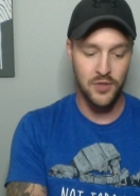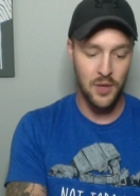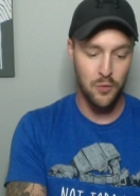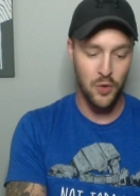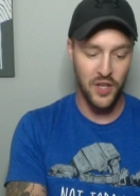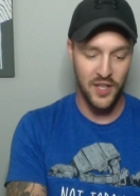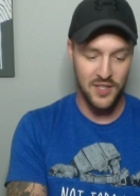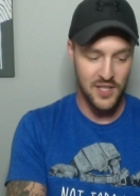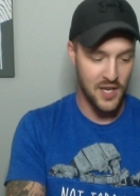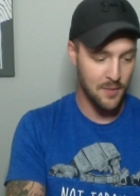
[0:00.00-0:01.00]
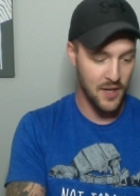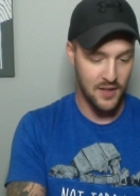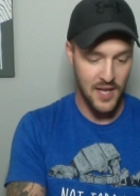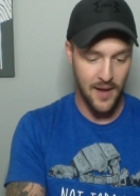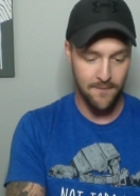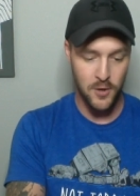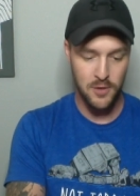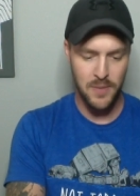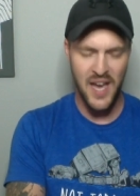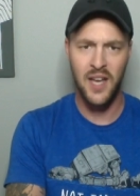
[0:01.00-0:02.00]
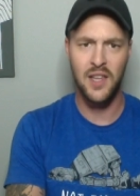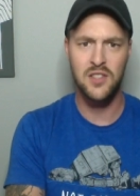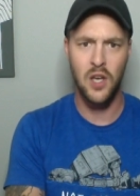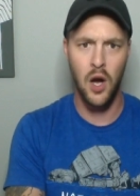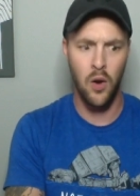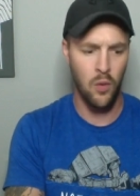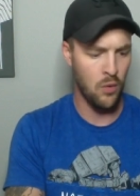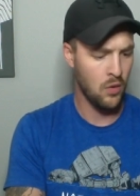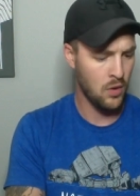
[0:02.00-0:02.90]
so I'm really excited about that. First pack, let's go.